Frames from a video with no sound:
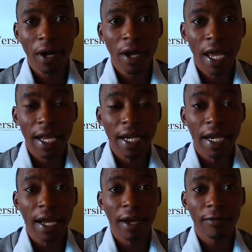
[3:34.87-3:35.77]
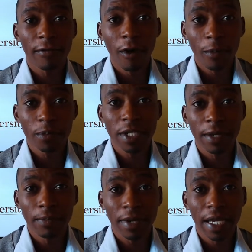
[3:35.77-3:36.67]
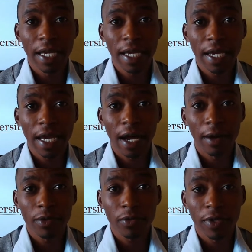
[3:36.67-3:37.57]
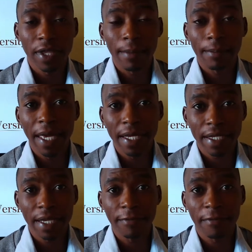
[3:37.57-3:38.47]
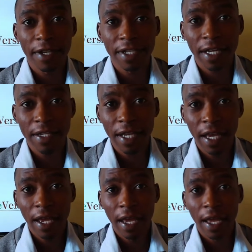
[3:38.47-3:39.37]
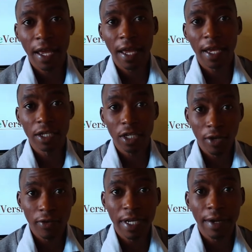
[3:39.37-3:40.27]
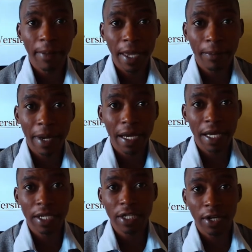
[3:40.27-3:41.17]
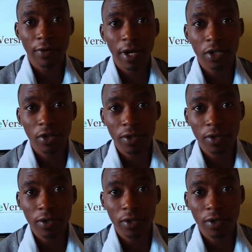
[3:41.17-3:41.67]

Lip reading: And Foap simply comes with amazing features, including PayPal integration.